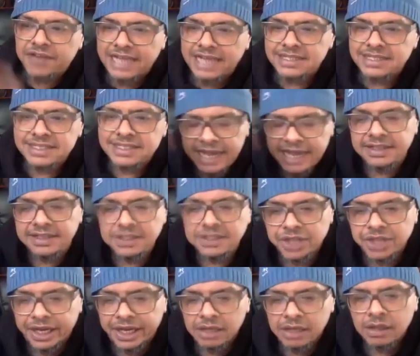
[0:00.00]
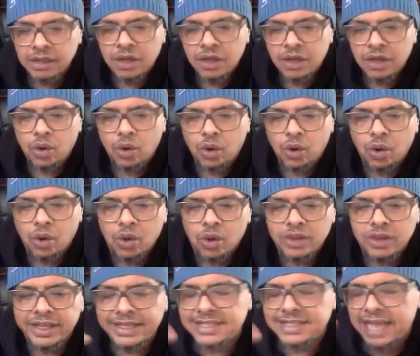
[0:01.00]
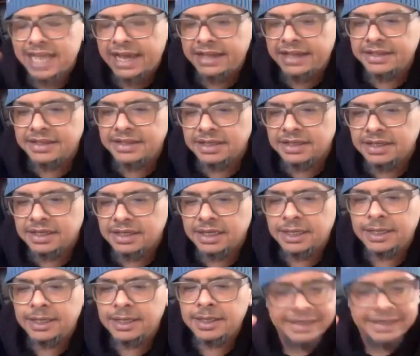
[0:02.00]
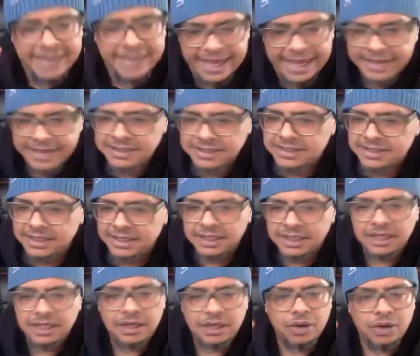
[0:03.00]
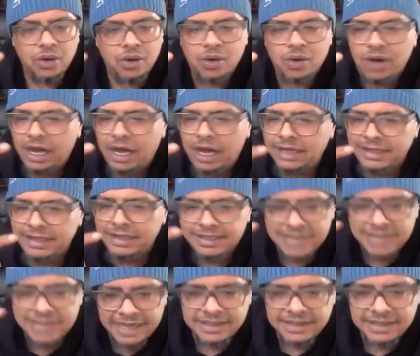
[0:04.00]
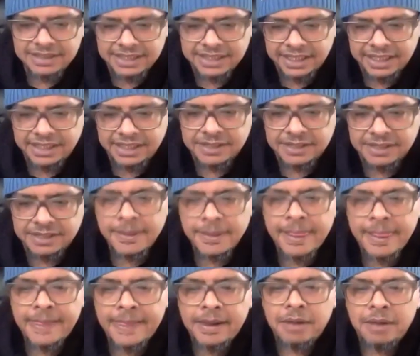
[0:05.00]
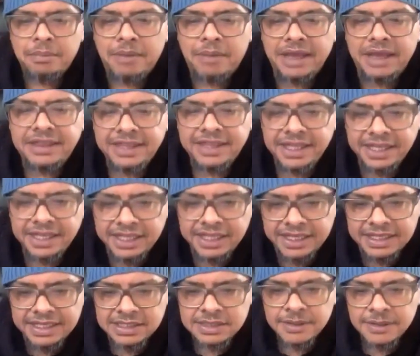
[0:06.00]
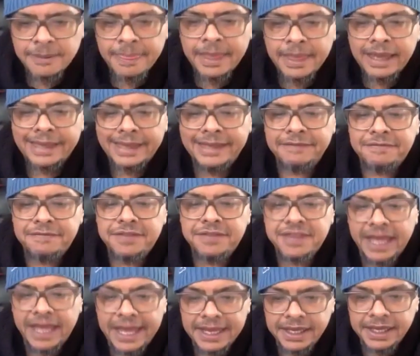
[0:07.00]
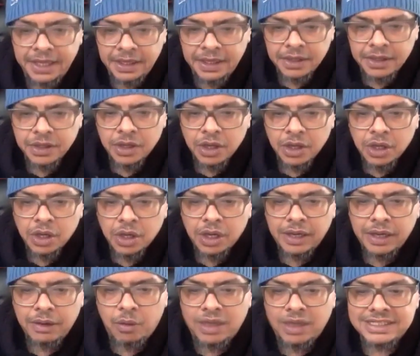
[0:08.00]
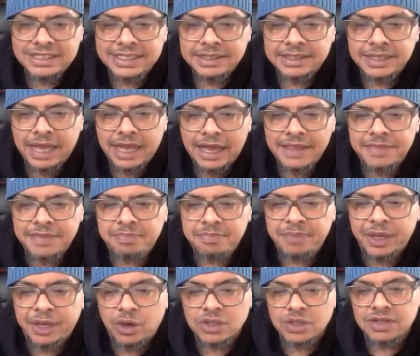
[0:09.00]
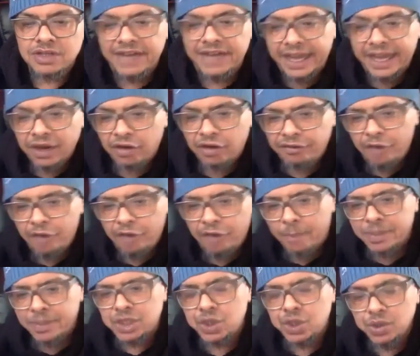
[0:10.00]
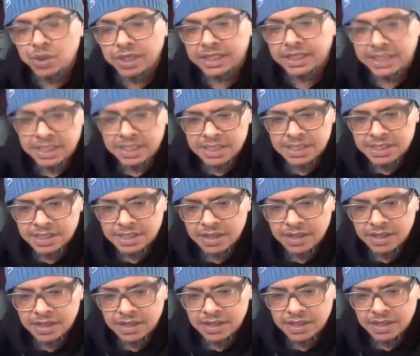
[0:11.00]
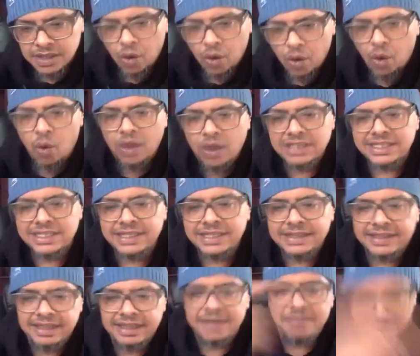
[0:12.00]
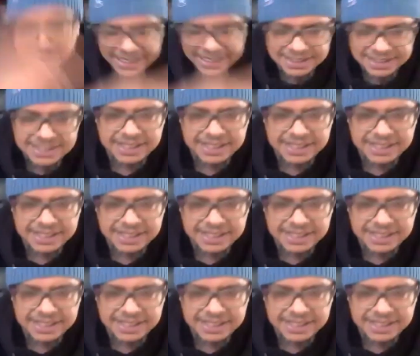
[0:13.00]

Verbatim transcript: in jail or that's either um, a, a, gangster or that's either dead. Yeah. My thing is, if they was it because of lack of opportunities or was it their mindset?